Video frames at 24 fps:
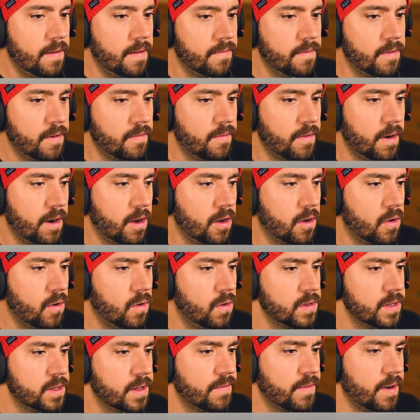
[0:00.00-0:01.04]
A very
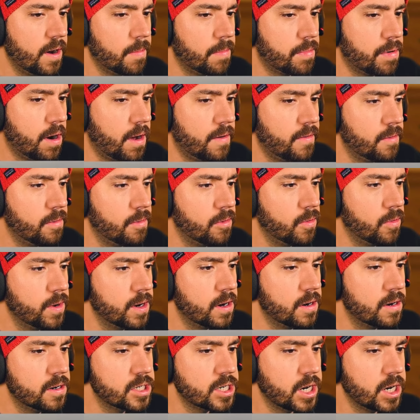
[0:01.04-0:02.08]
cold and very profitable
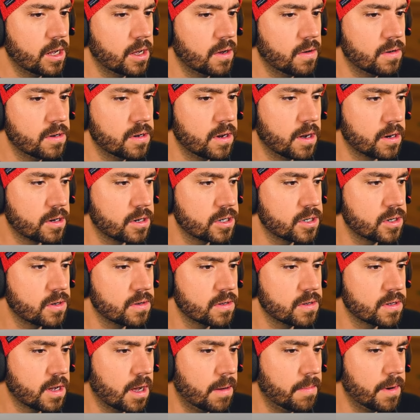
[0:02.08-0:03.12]
winter, Django and Dr.
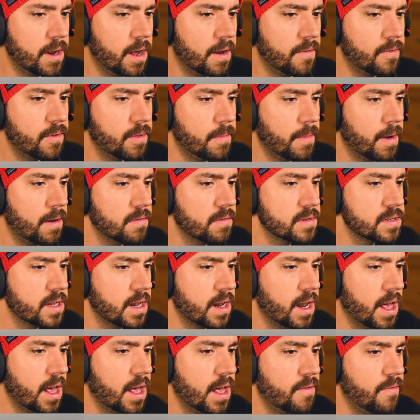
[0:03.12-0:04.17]
Schultz come down from the mountains
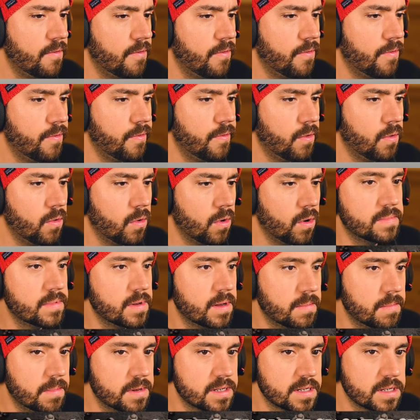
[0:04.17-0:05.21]
and head for
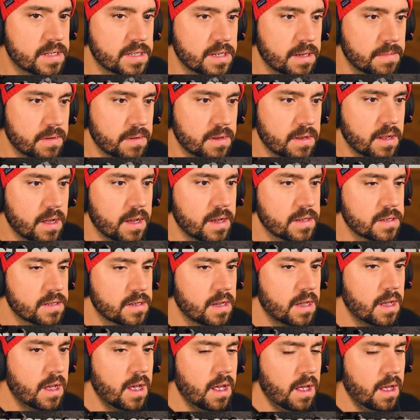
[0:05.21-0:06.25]
Mississippi. Nice.
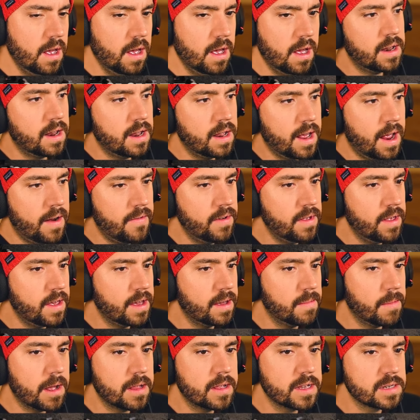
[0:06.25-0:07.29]
Everything
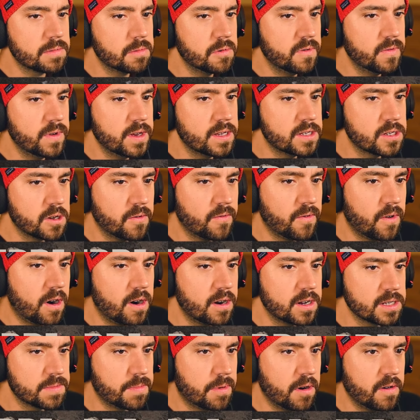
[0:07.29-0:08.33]
about this movie so far
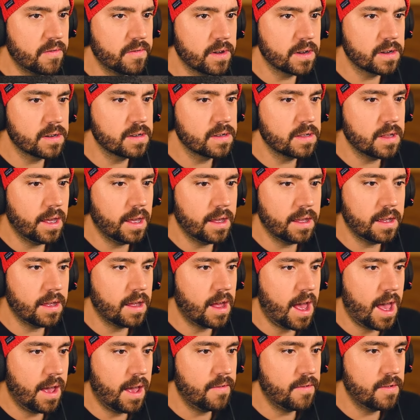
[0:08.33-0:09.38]
is perfect. Like,
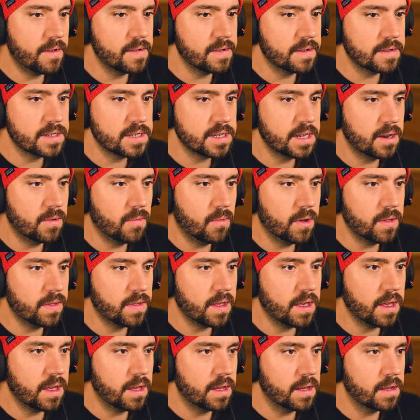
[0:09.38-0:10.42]
I haven't seen one
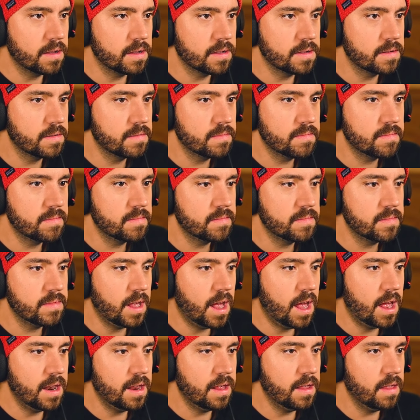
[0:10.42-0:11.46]
thing that
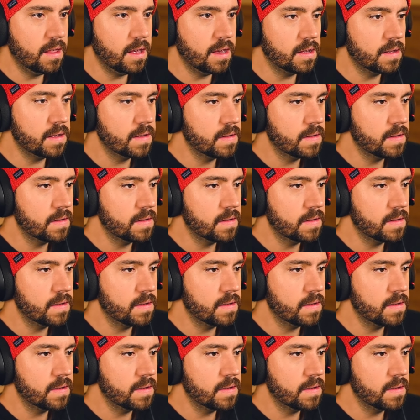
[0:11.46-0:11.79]
I didn't like.